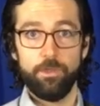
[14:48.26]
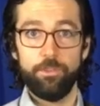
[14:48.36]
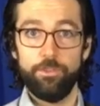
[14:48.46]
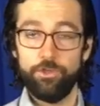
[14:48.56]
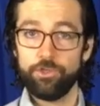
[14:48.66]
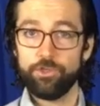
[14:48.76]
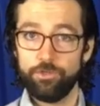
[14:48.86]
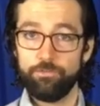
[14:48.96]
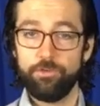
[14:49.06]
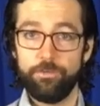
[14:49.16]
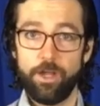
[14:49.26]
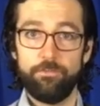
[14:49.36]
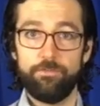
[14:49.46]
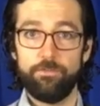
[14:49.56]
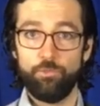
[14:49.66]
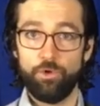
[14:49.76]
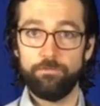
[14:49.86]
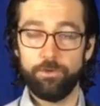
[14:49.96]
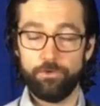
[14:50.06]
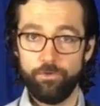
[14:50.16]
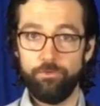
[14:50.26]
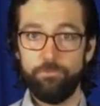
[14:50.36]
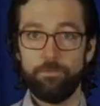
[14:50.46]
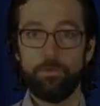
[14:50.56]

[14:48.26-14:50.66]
This should provide for more of a groove.